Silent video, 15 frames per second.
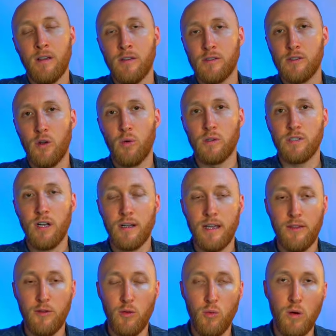So we're talking
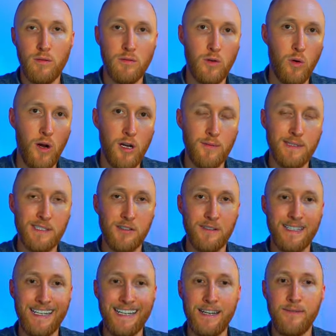through what requirements are
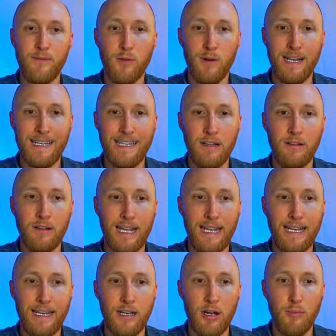needed for a
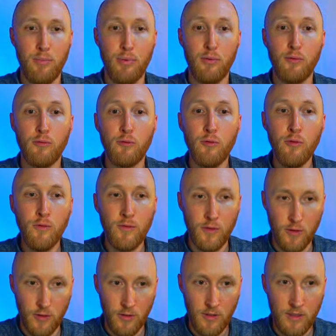delegated
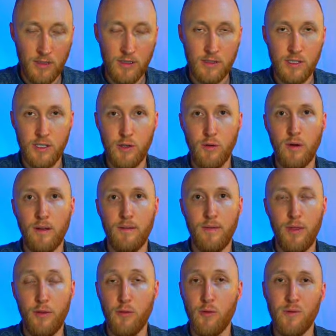approver to do it
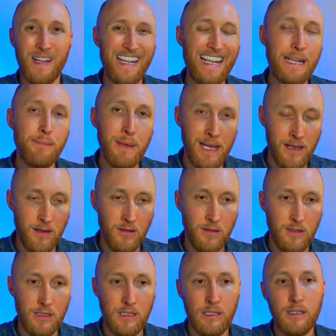through email.
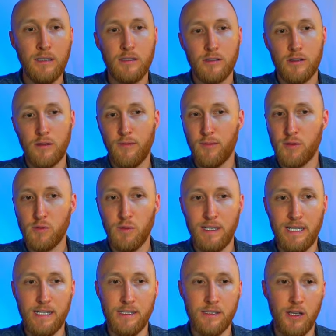So the first one
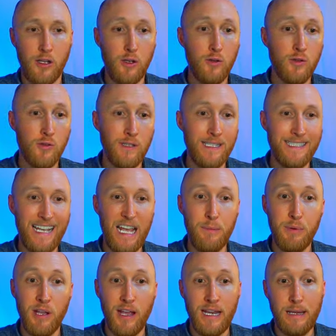is, a user needs
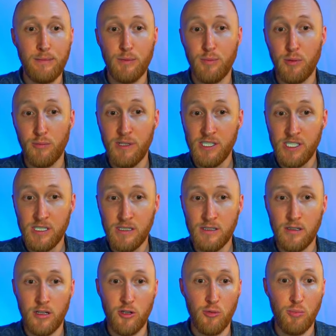API-enabled permissions
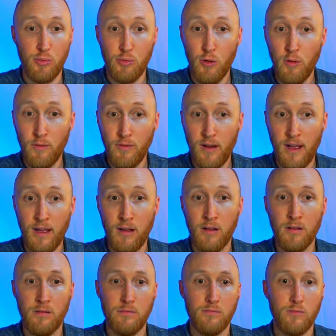on their
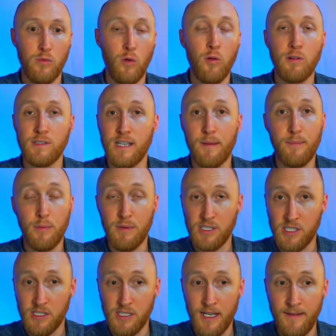profile or assigned
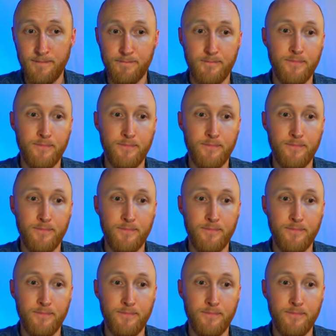permission set.